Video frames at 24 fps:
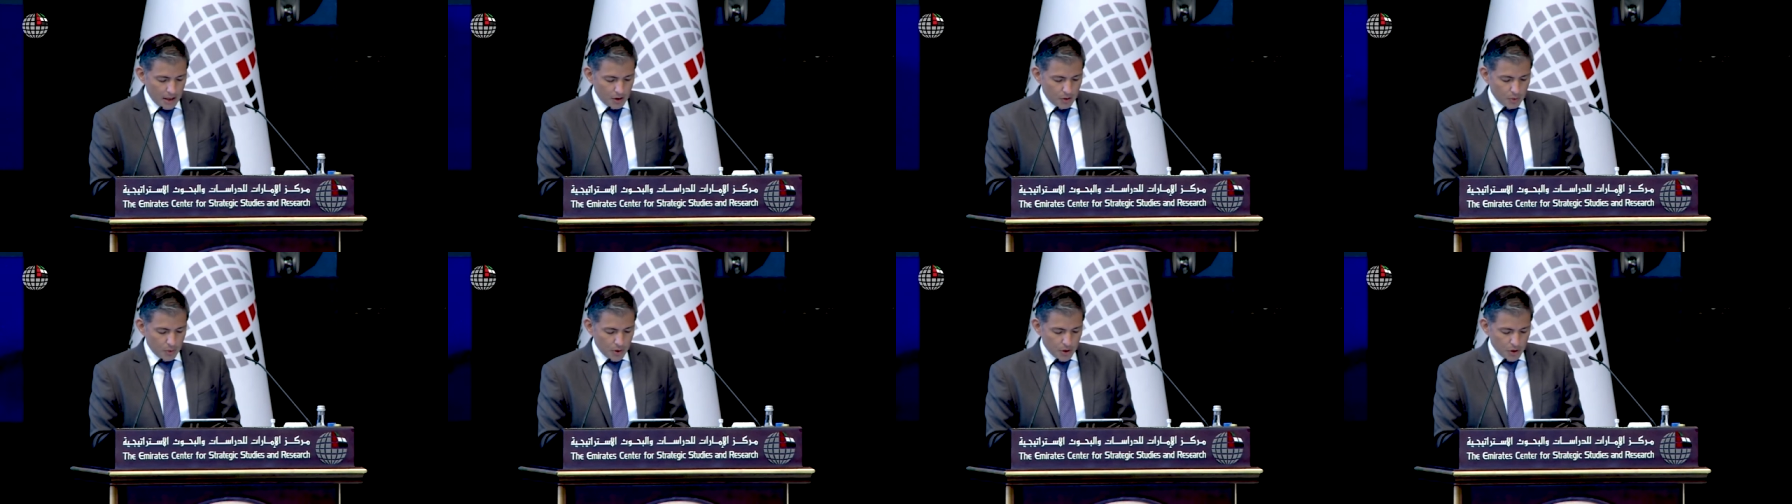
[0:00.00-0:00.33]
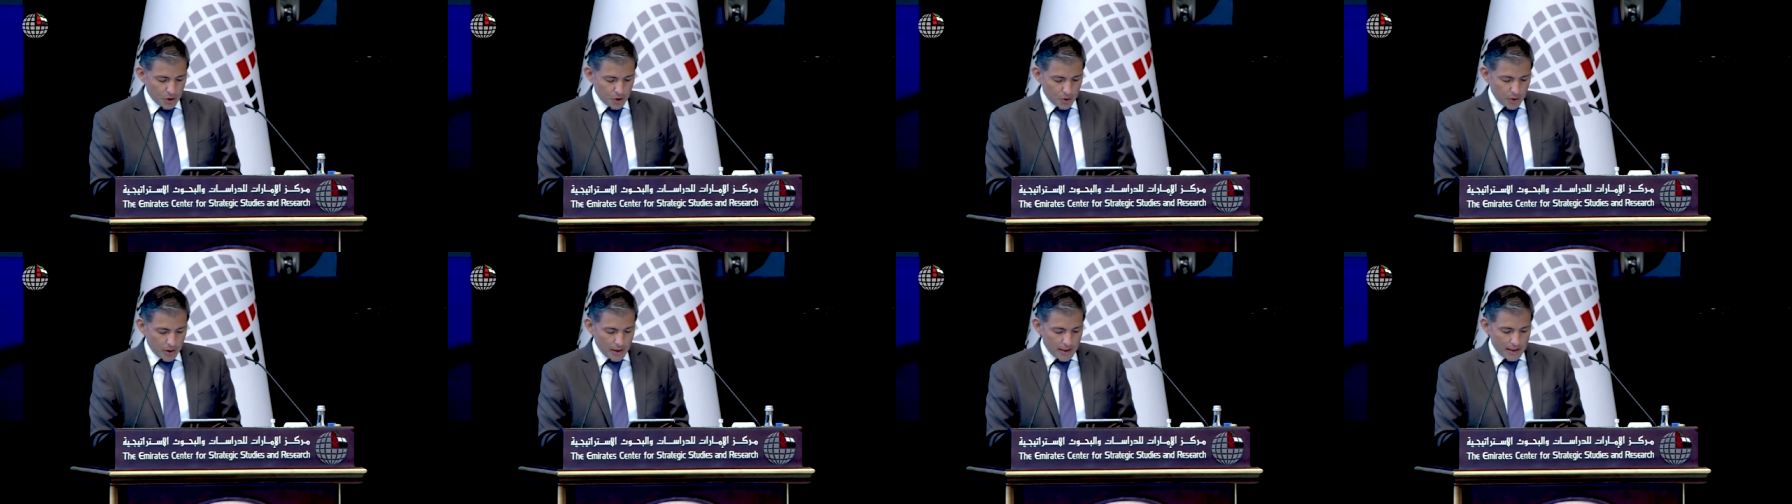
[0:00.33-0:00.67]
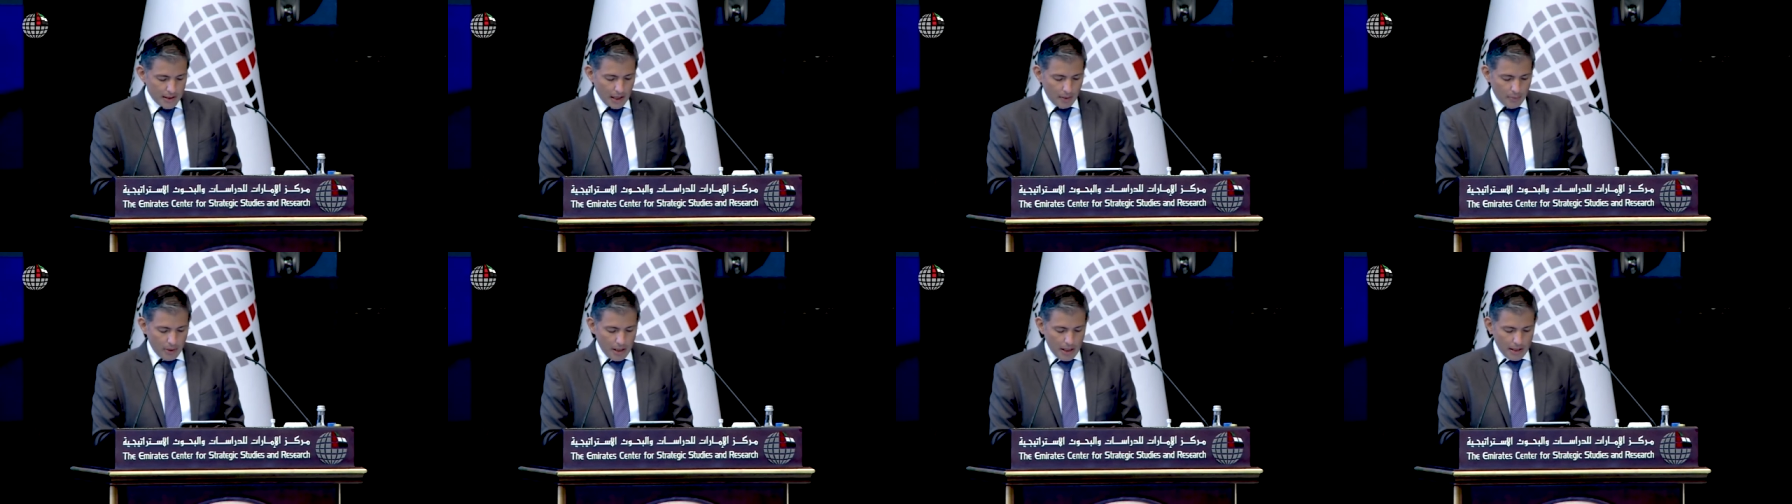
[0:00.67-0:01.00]
to ensure
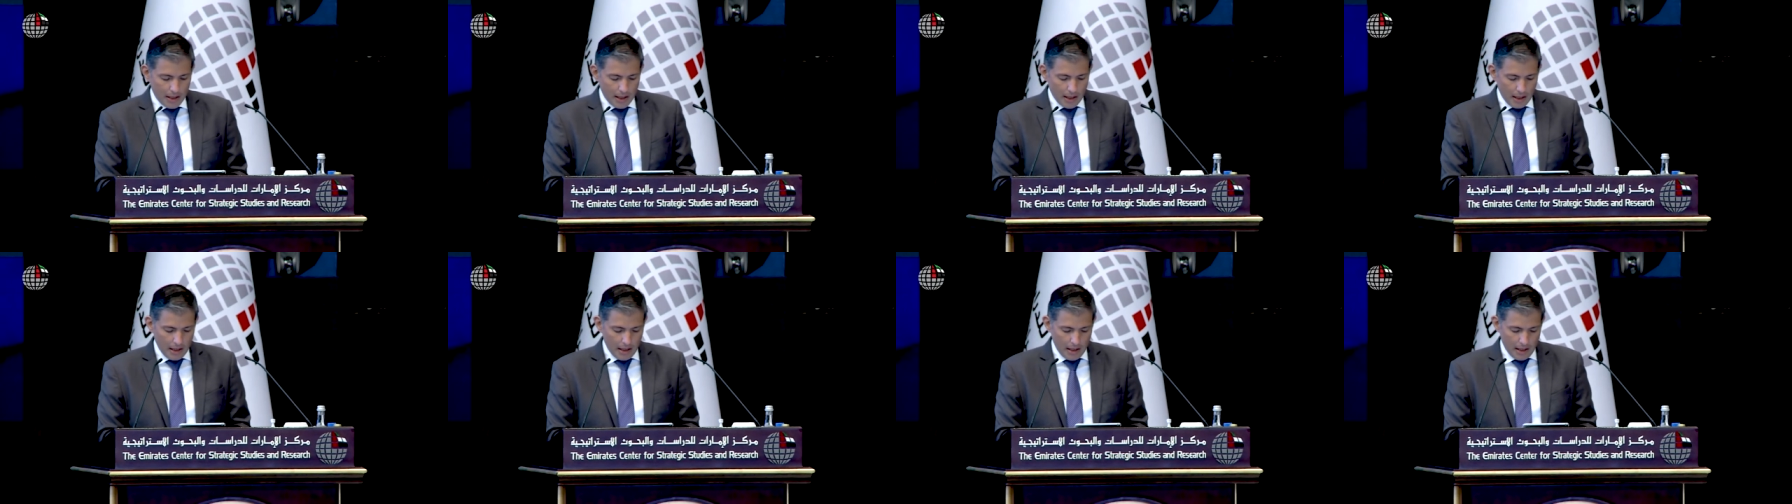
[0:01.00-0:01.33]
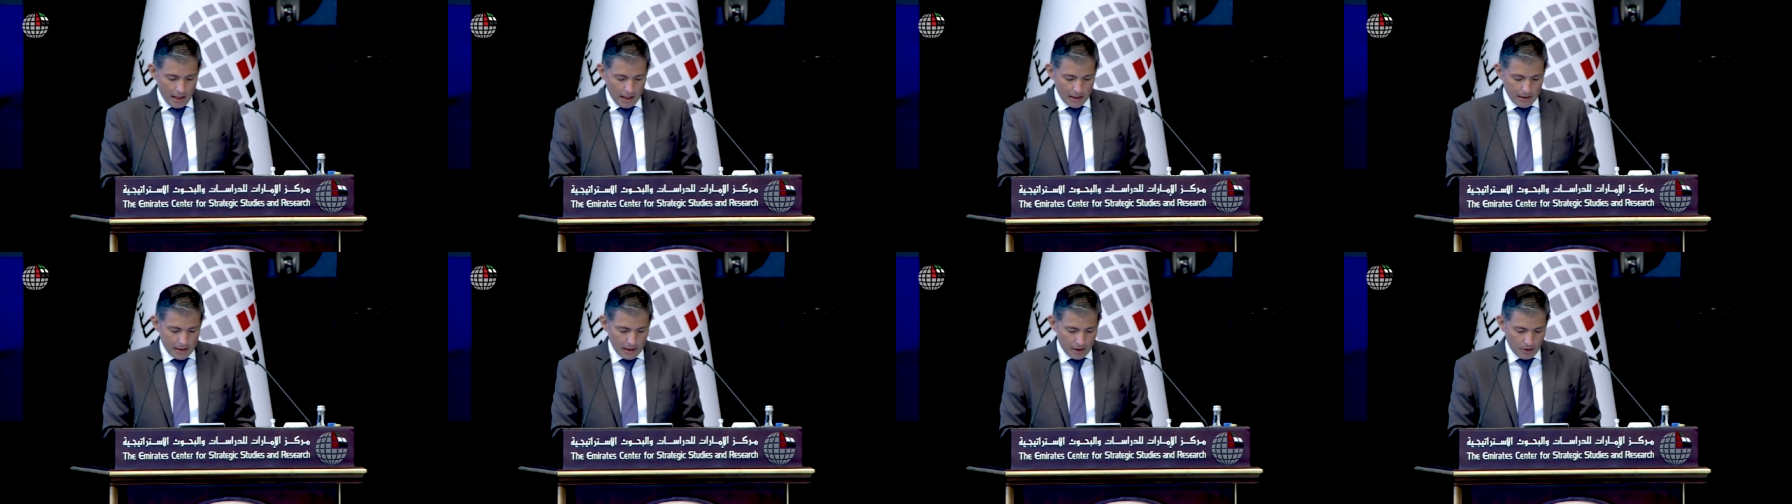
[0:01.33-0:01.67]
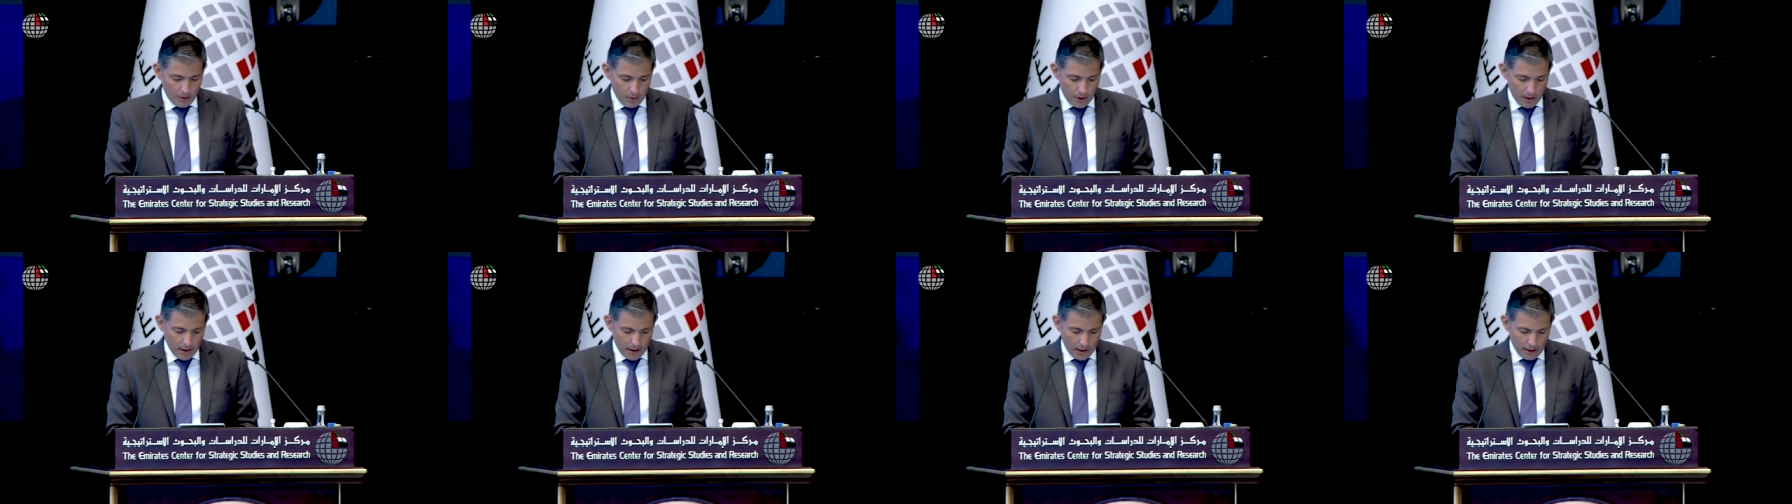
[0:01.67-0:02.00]
stability and legal
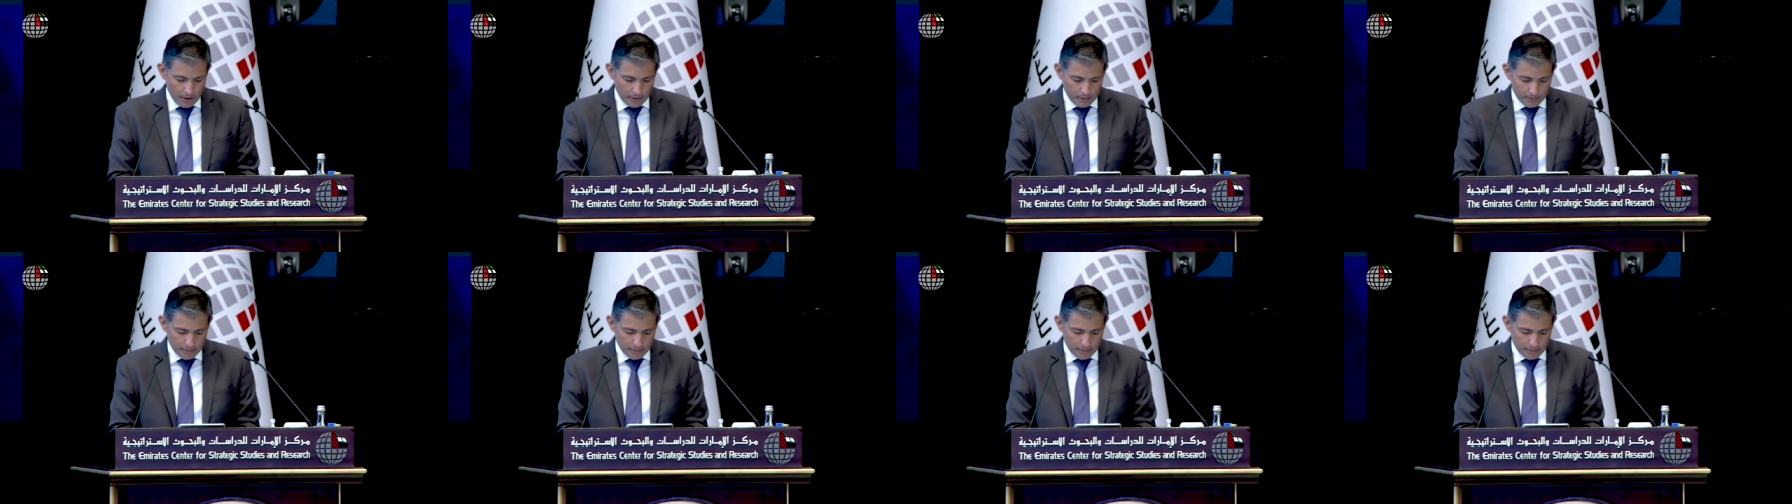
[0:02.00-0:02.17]
security.